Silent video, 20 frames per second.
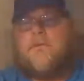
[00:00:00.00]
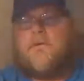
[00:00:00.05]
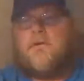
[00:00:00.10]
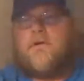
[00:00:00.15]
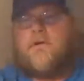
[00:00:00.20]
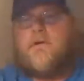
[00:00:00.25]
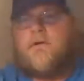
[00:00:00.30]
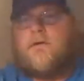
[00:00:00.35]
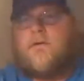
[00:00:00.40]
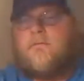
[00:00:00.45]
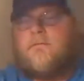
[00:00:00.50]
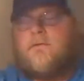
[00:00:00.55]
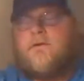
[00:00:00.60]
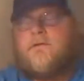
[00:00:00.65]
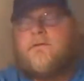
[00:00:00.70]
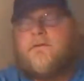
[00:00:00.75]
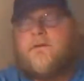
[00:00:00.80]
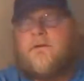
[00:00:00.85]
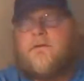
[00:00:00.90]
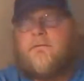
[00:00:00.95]
Um,
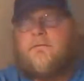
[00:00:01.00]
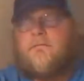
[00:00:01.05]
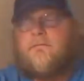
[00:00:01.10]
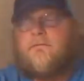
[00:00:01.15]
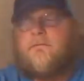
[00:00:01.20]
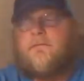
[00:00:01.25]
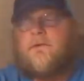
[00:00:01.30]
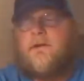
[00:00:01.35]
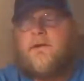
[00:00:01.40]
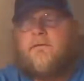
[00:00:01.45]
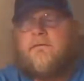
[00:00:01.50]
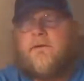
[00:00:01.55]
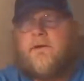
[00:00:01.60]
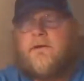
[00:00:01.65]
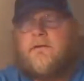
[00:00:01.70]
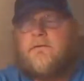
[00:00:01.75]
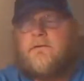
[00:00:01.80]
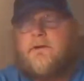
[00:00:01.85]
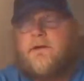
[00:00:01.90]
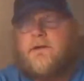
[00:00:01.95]
it's a um, if I
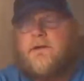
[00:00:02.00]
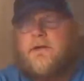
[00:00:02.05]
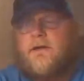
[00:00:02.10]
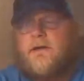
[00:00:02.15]
don't get